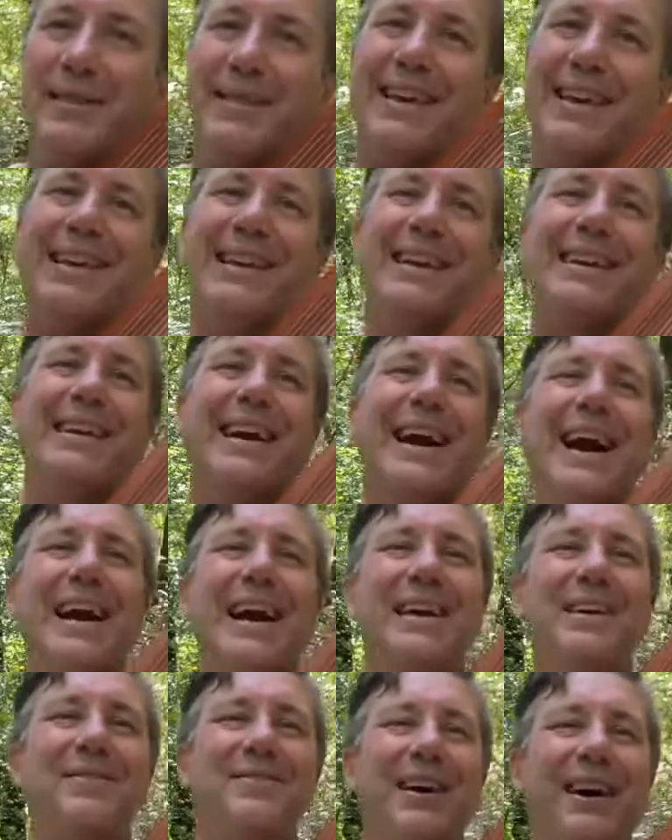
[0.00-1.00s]
think I
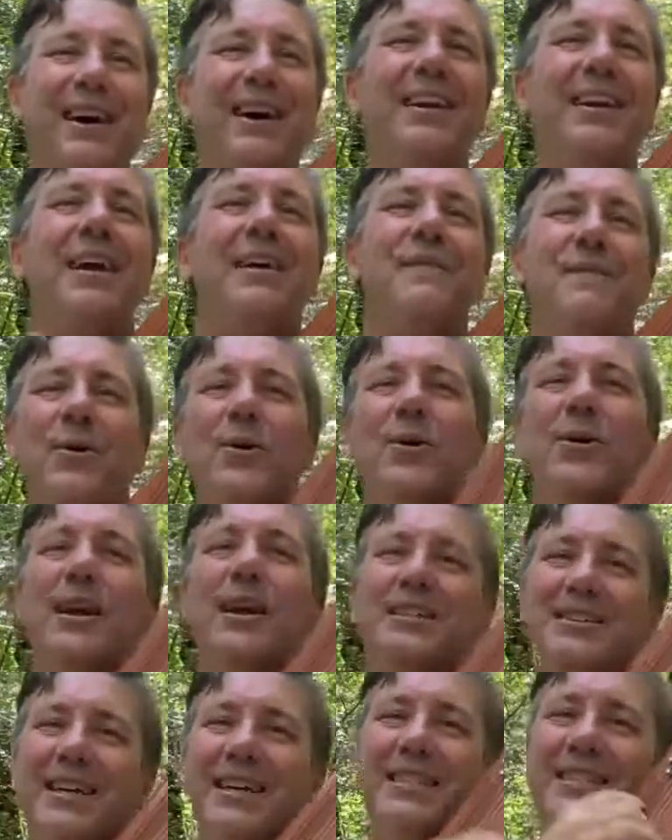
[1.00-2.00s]
am gone, for
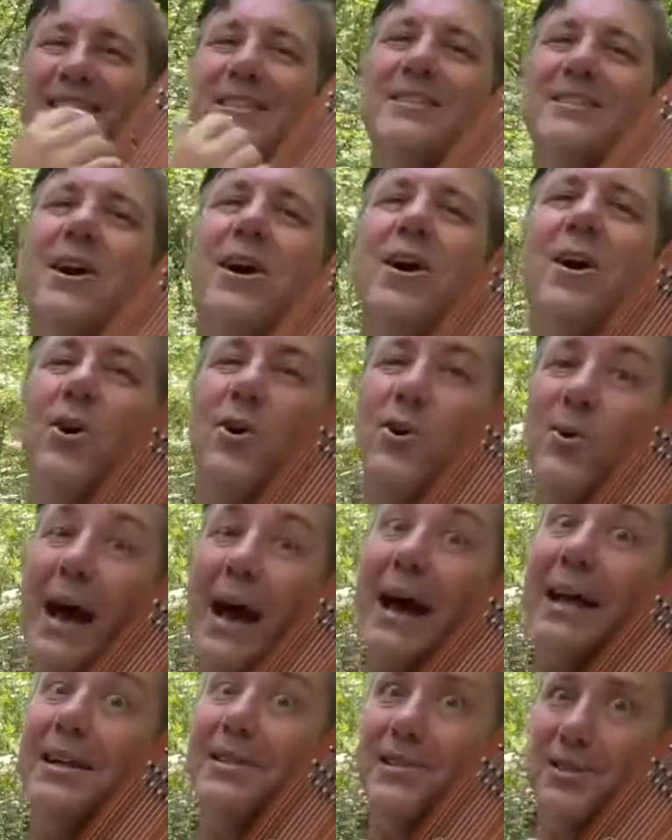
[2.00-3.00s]
I just saw a
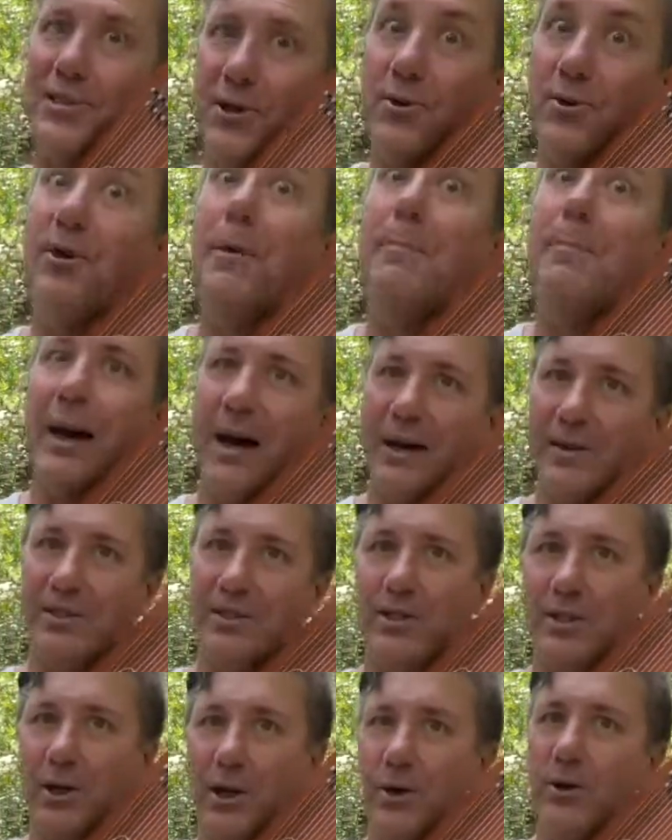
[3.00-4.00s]
rat, so the pounce
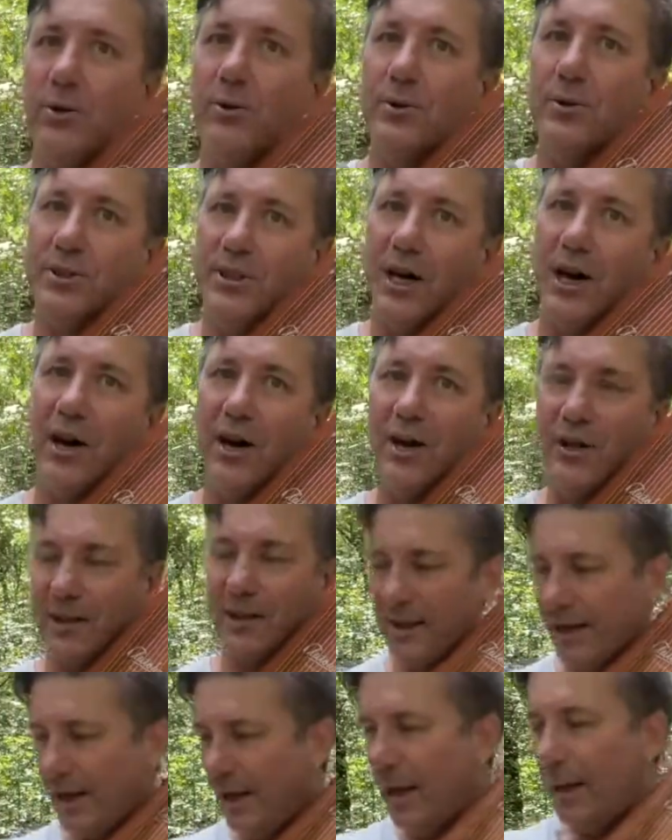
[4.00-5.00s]
goes on.
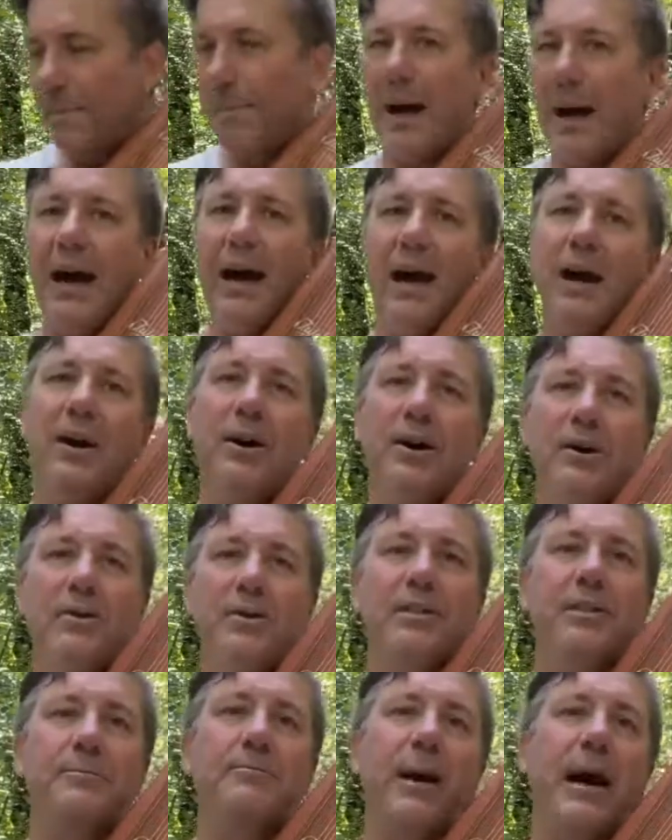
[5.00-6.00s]

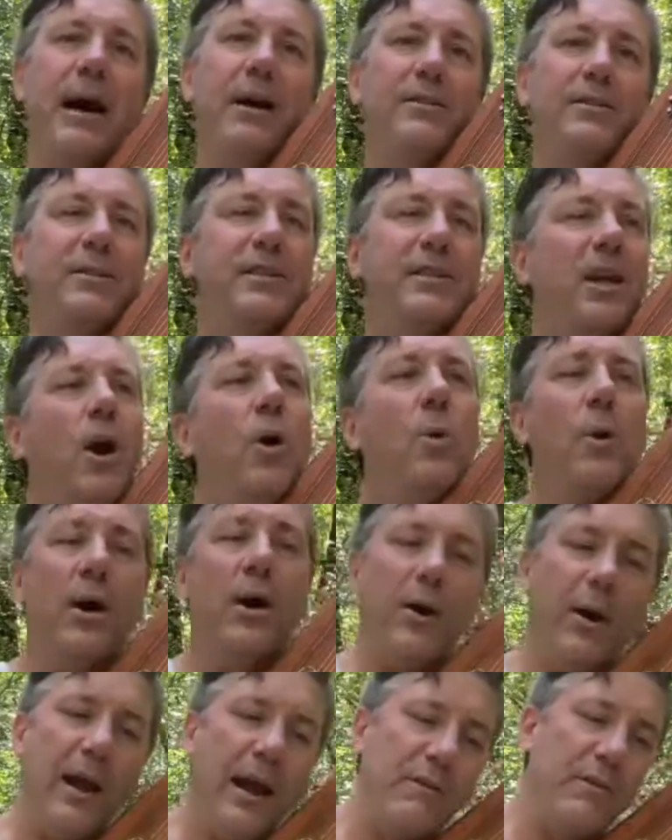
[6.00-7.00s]
Pounce, pounce,
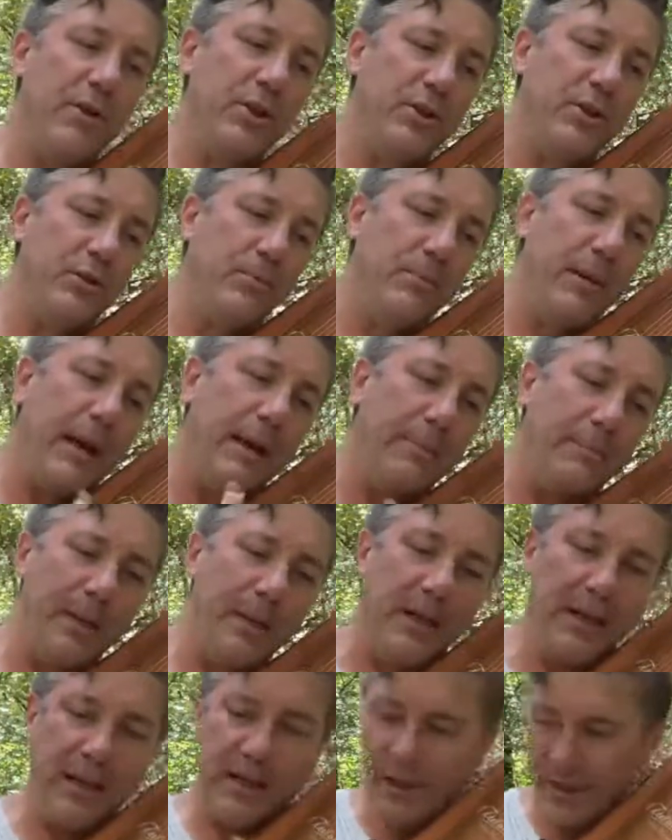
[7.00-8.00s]
wherever you may
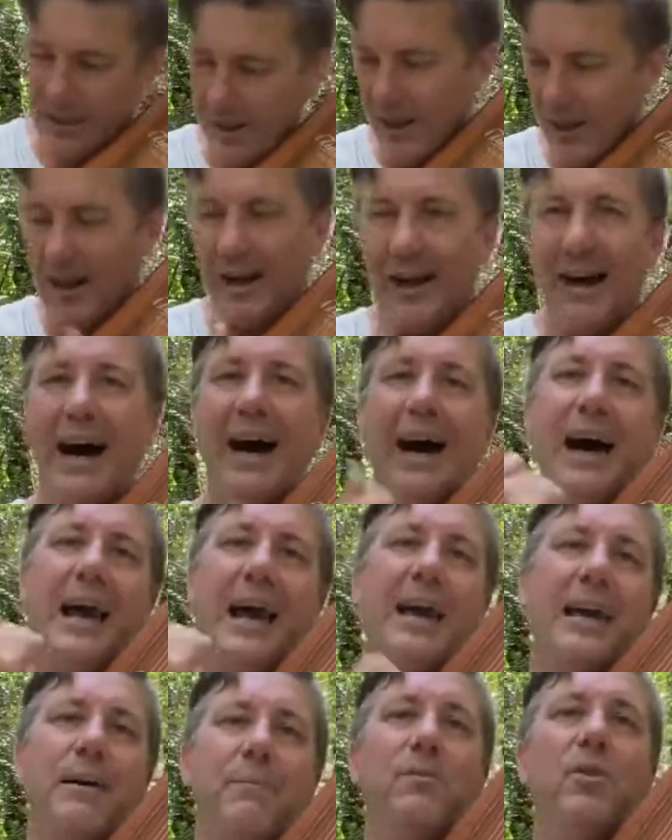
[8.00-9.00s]
be. I
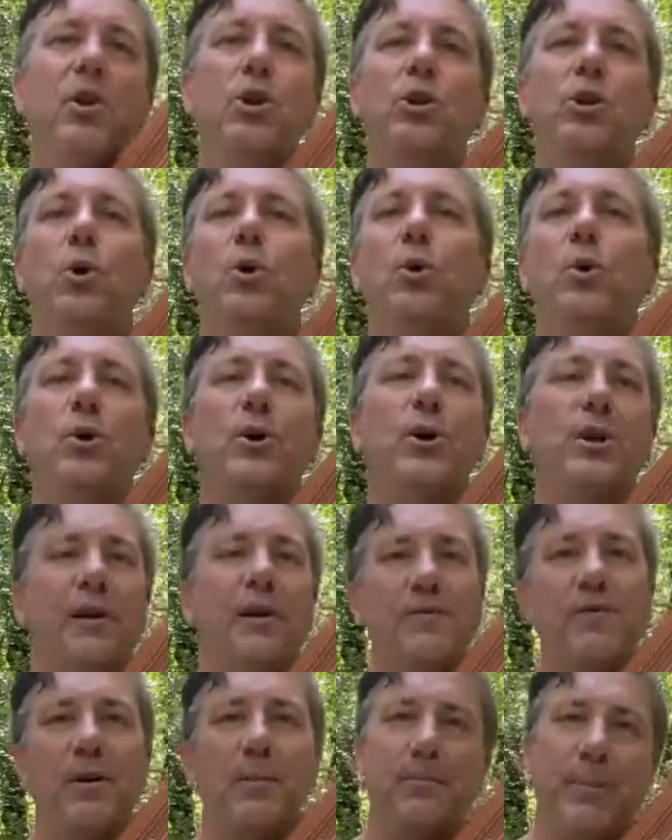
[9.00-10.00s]
am the Lord
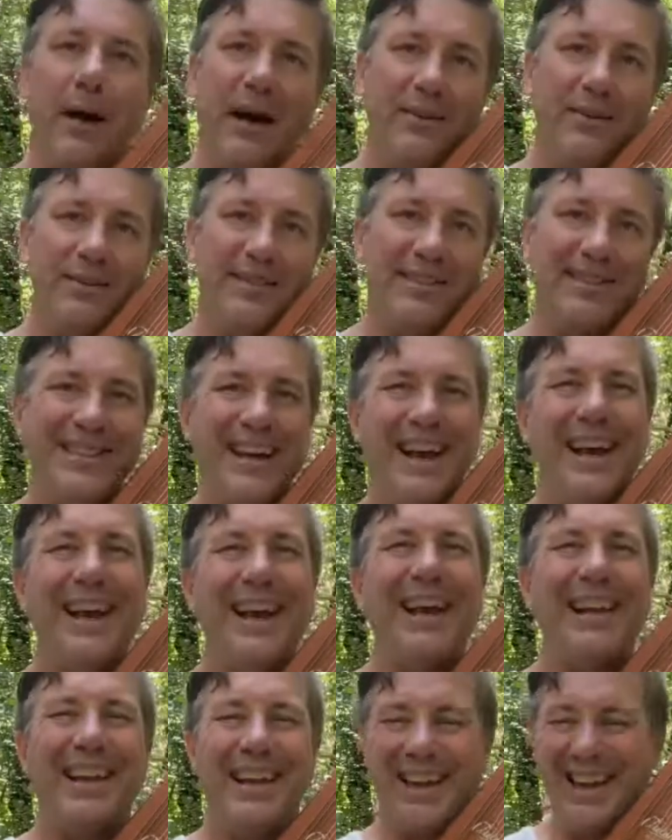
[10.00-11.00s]
of the pounce,
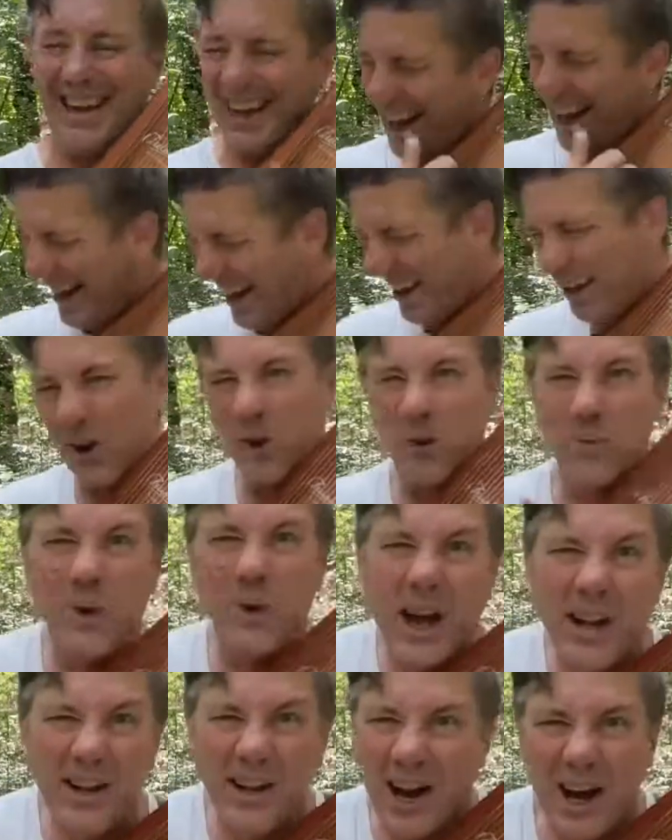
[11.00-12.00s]
said he. I'll
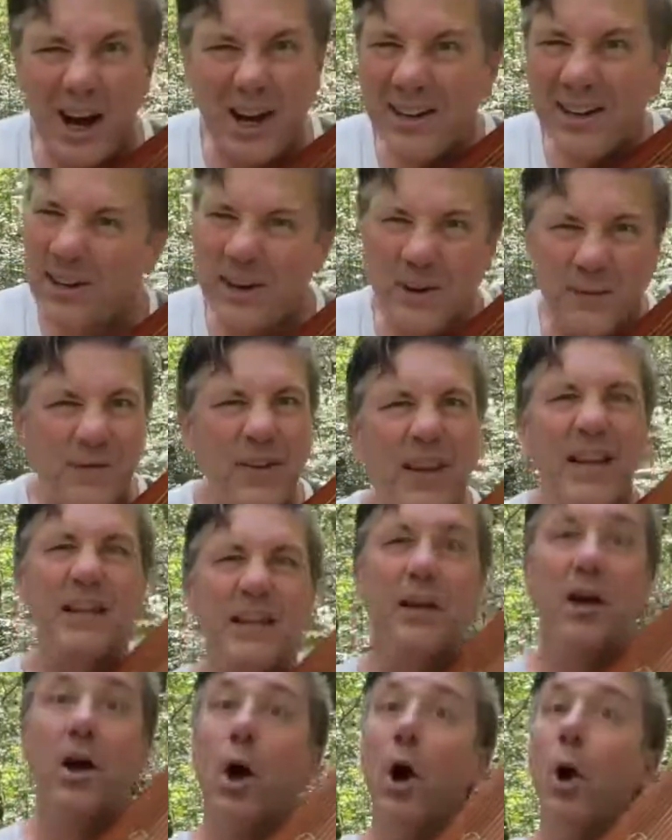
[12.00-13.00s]
run under feet
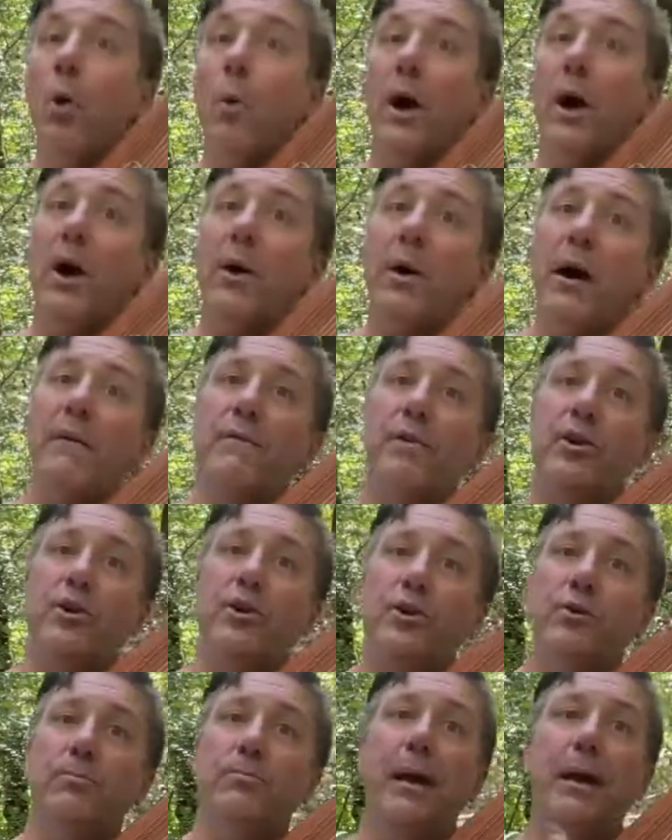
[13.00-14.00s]
wherever
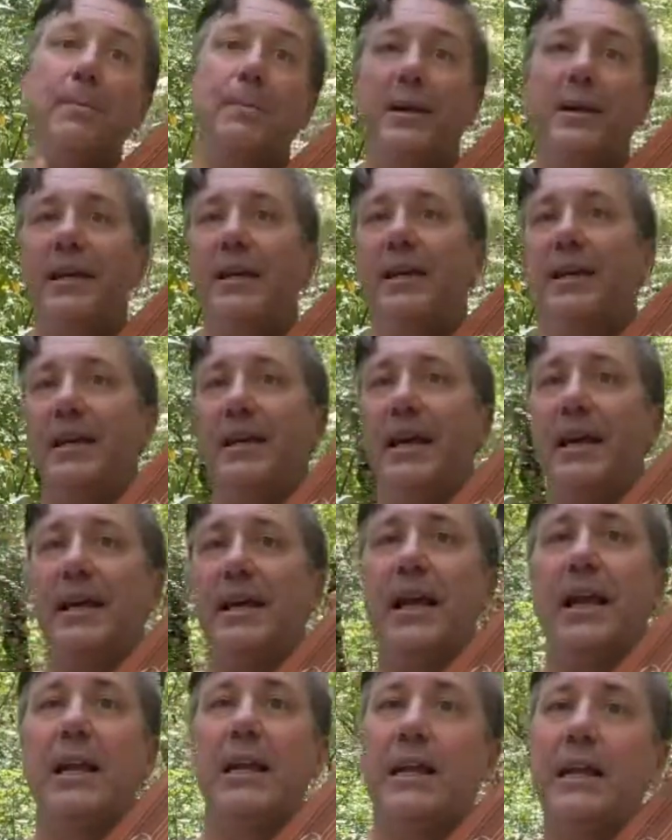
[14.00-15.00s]
you may be,
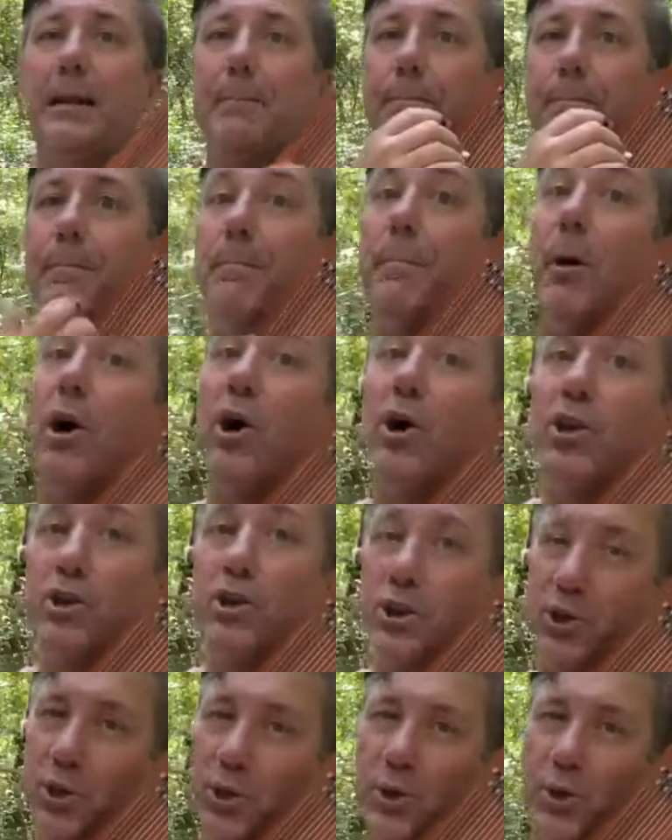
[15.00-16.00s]
and I'll leap on
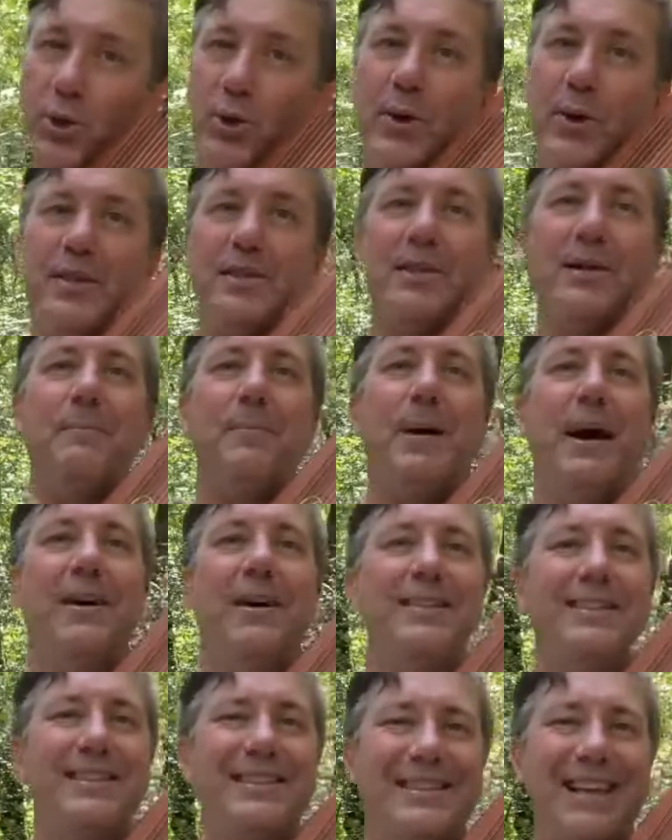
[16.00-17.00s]
you in the
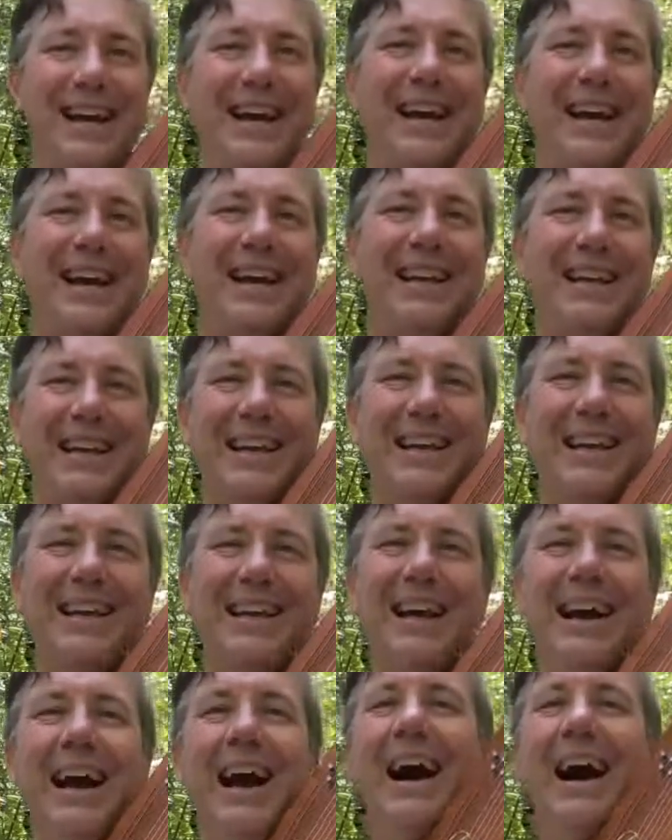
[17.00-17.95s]
pounce, said he.